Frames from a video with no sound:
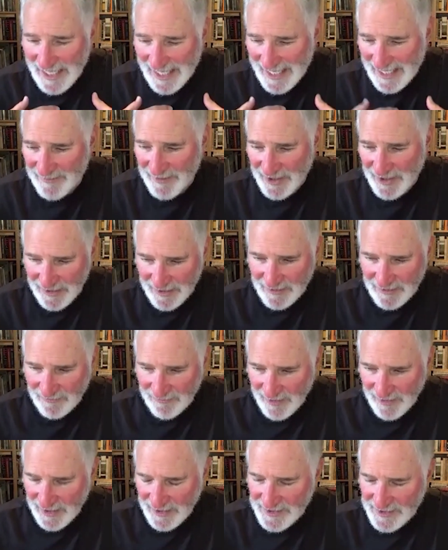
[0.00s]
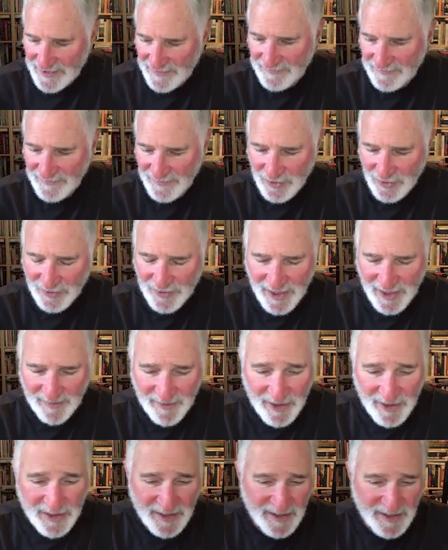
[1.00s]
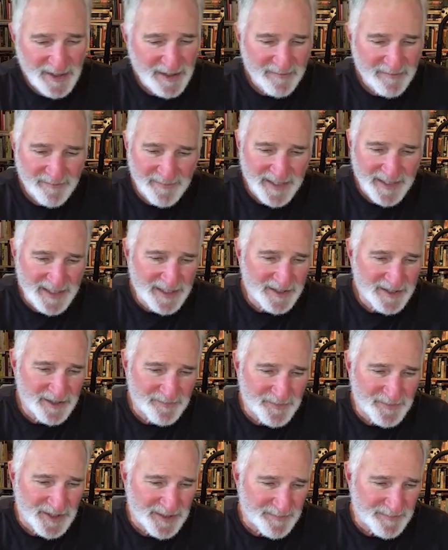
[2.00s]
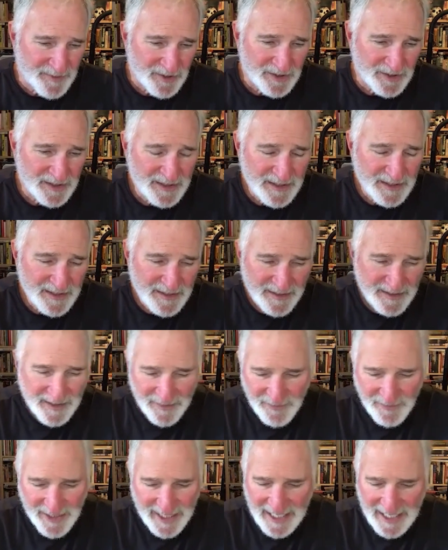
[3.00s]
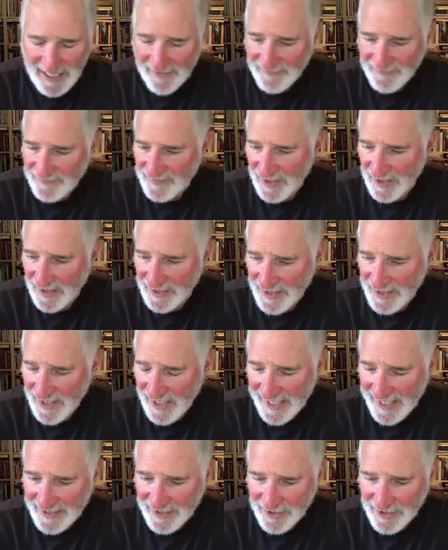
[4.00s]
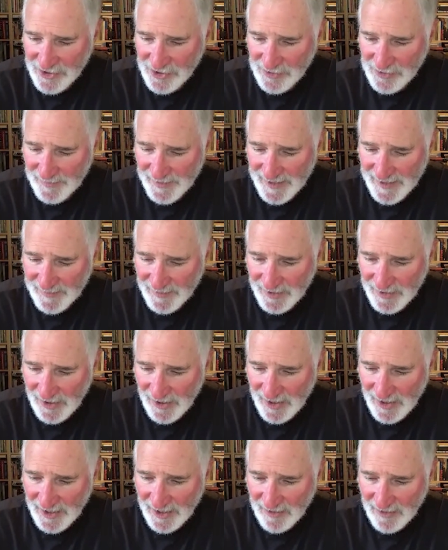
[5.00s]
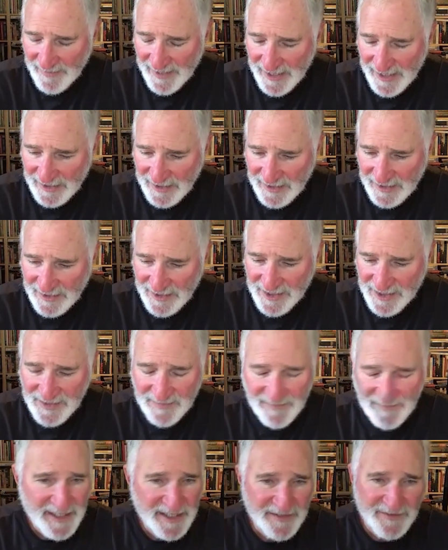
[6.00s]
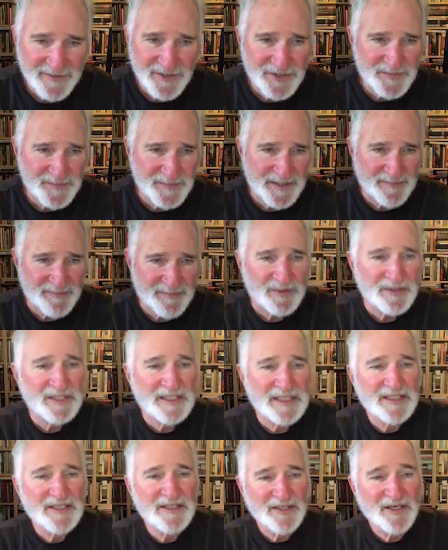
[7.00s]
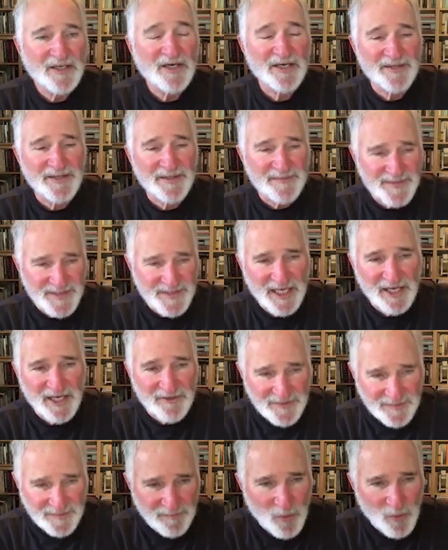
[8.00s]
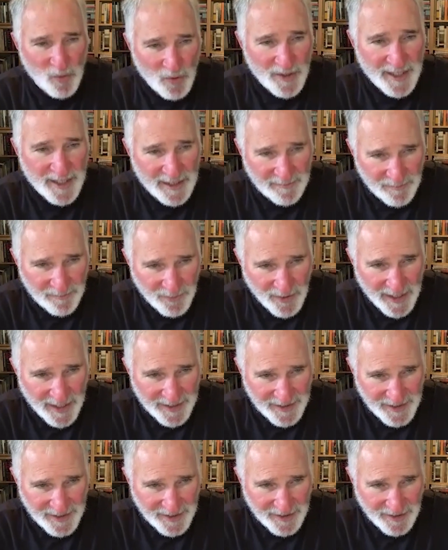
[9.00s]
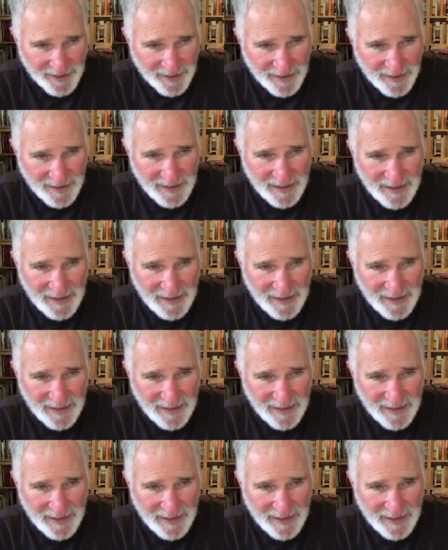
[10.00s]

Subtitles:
I'm a relative newcomer, many of the people, and we have 900 people on our mailing list, many of those people are themselves born and bred here,